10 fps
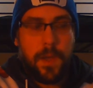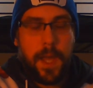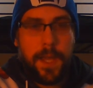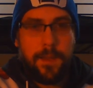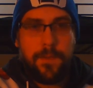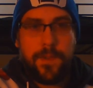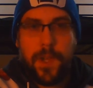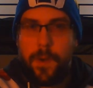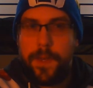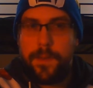kind of
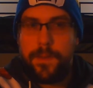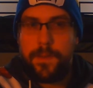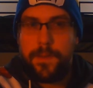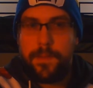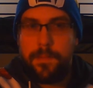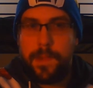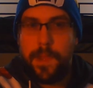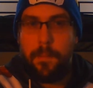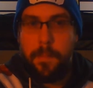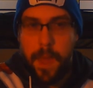show his
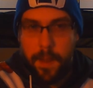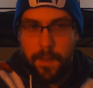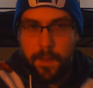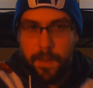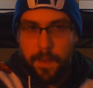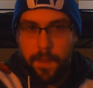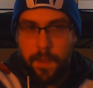lament